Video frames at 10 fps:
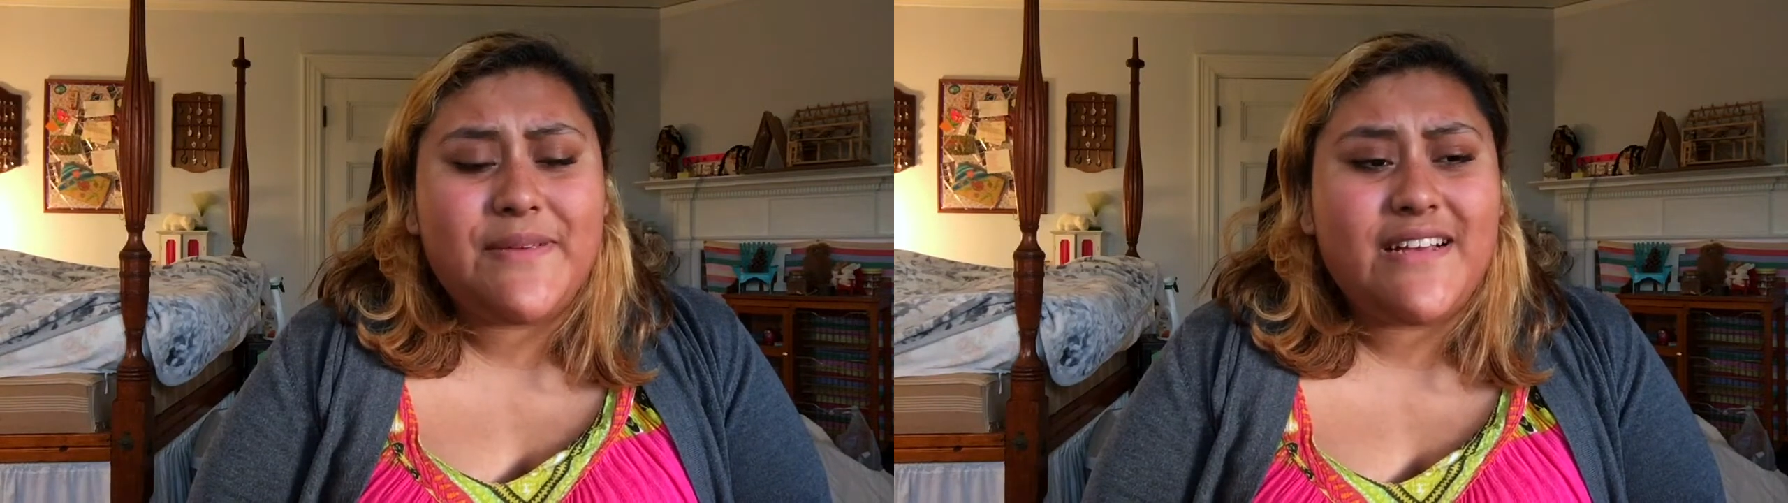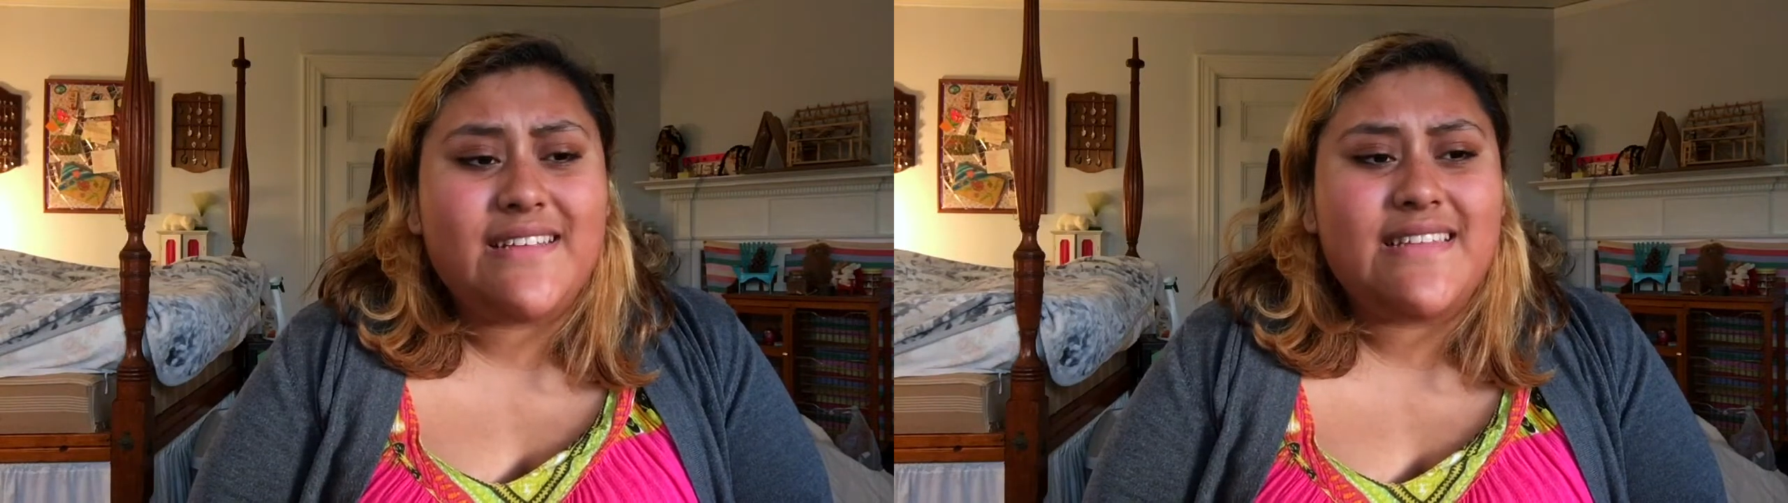
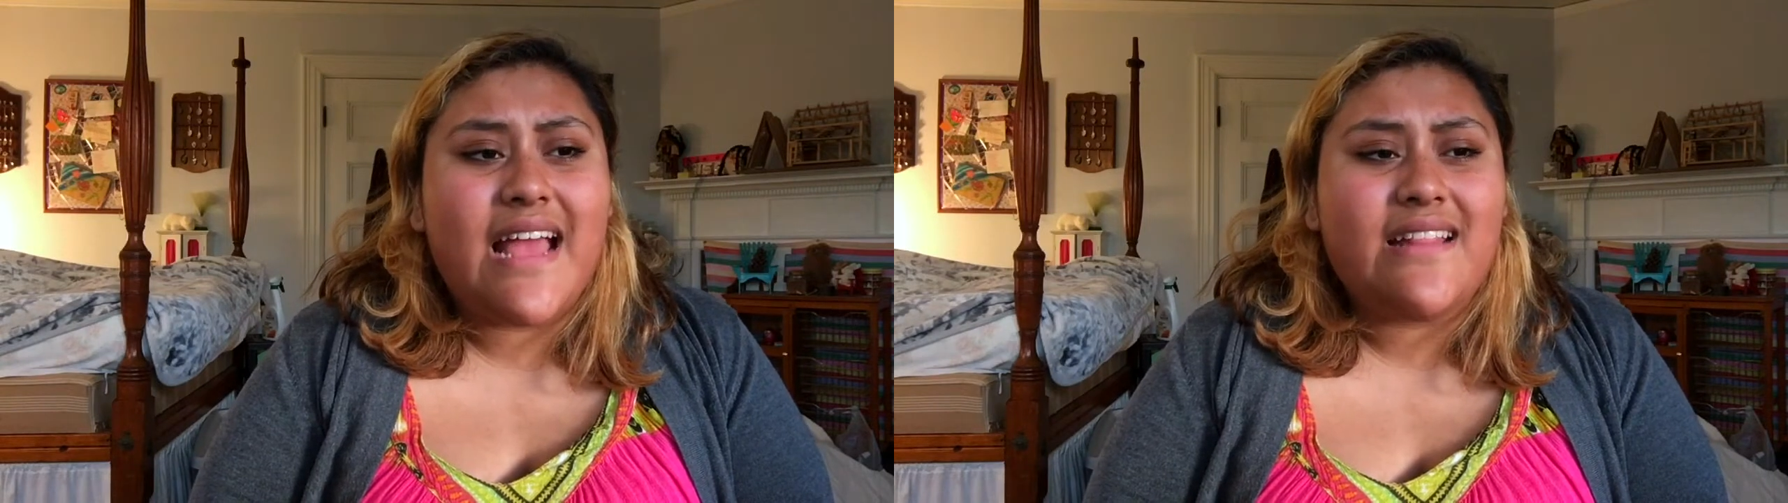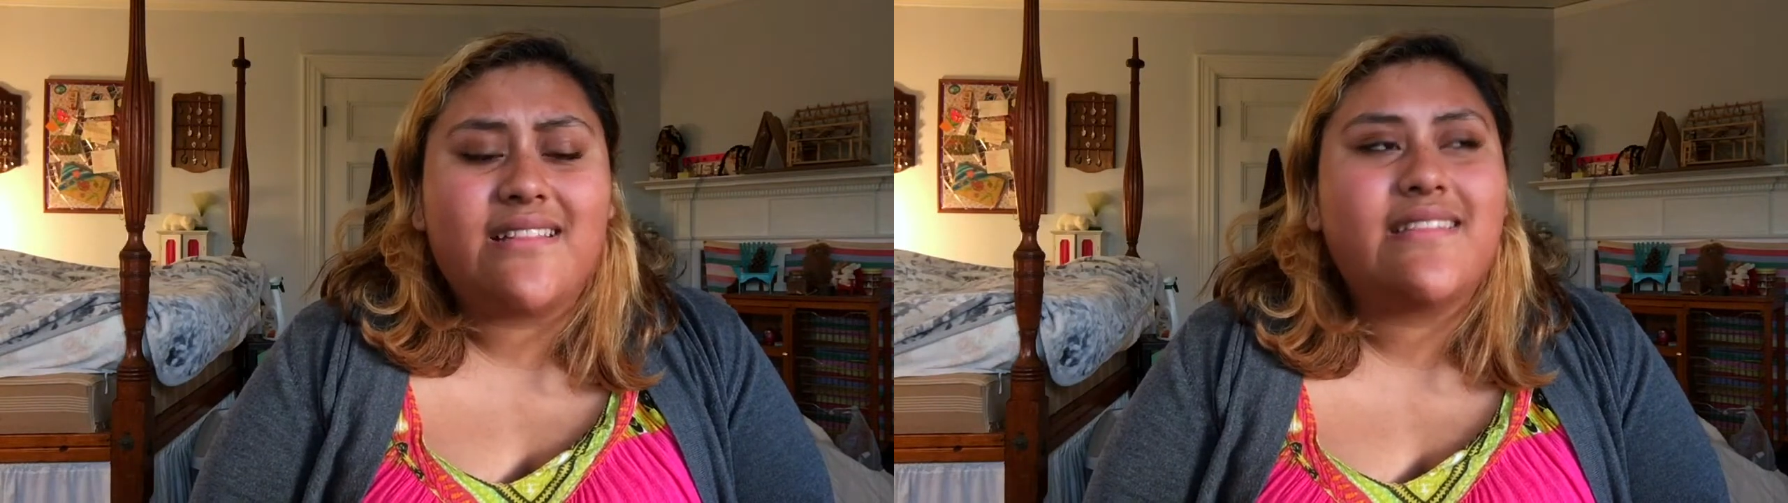because
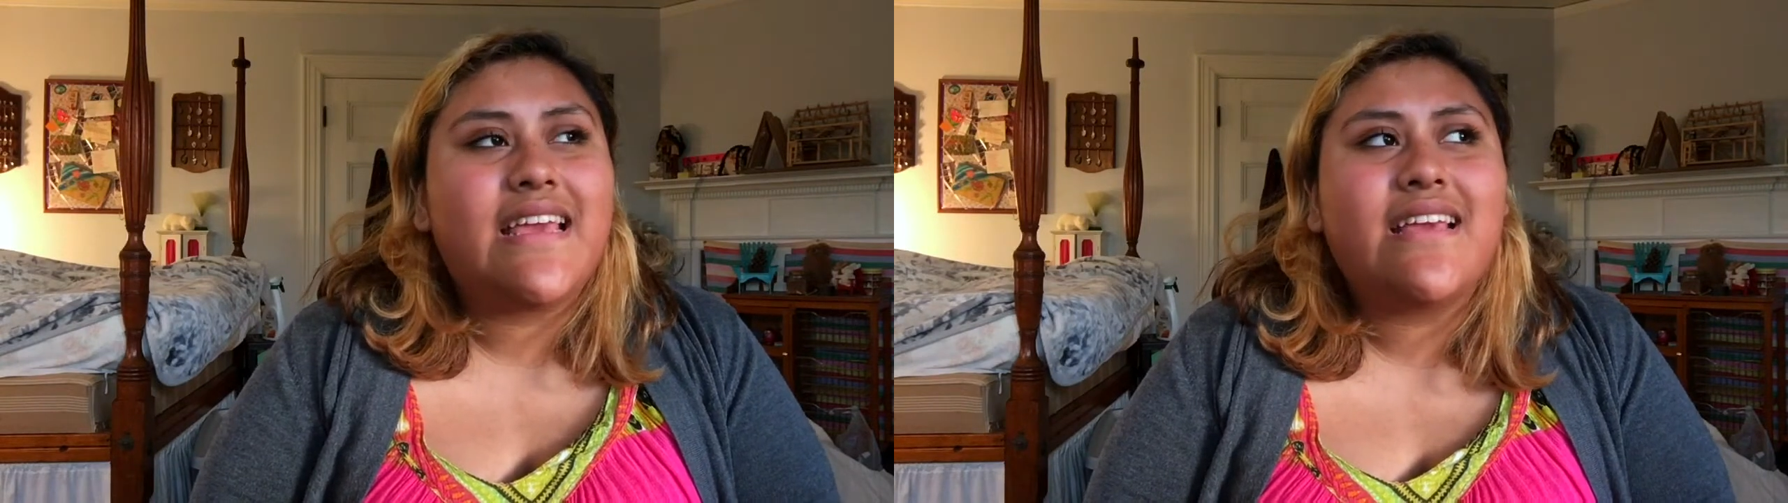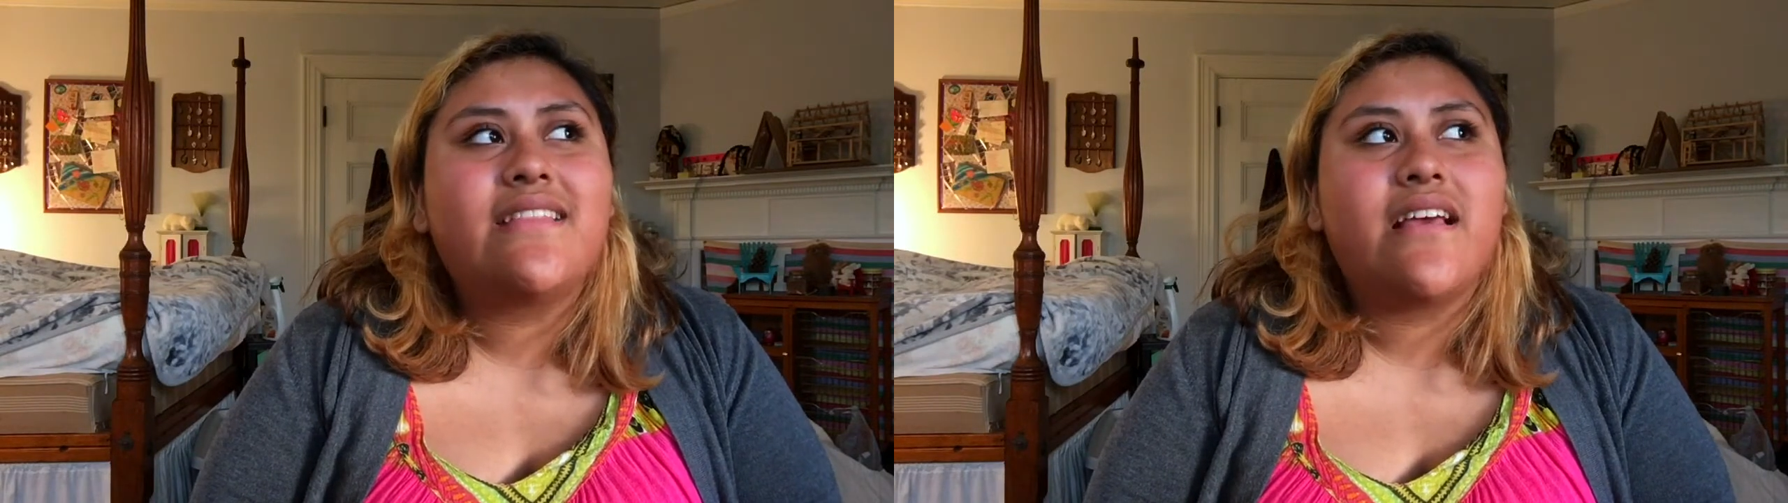I
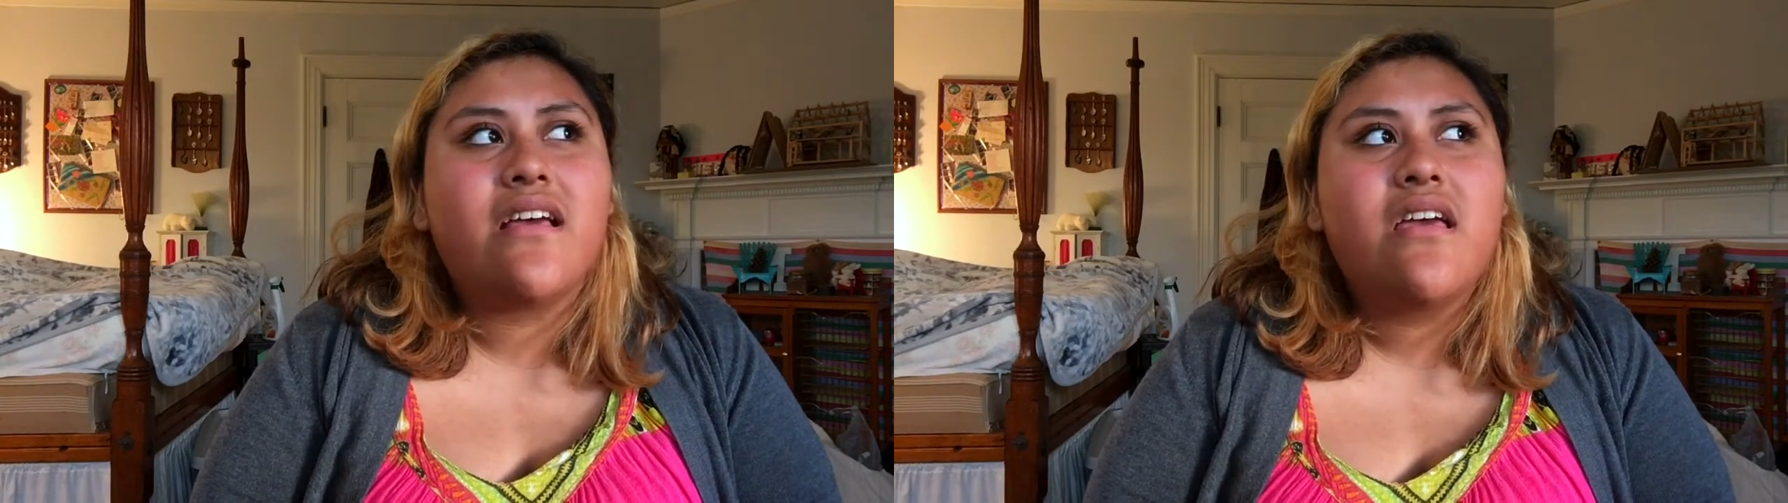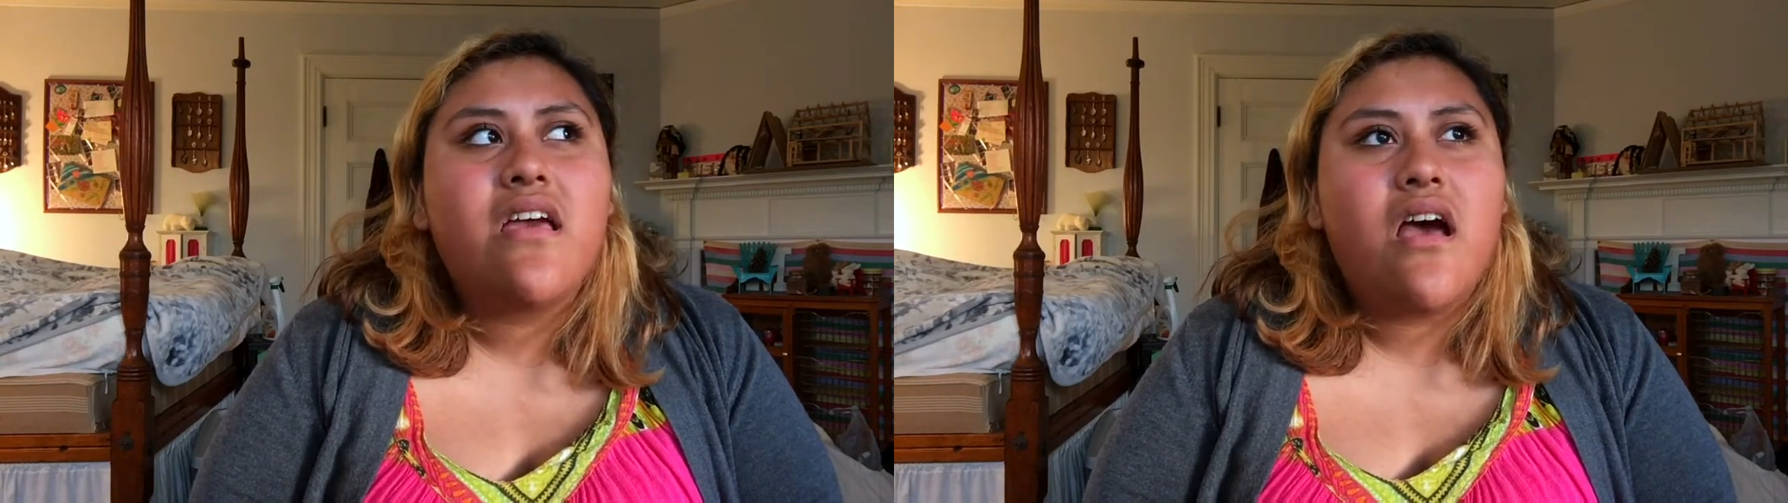think that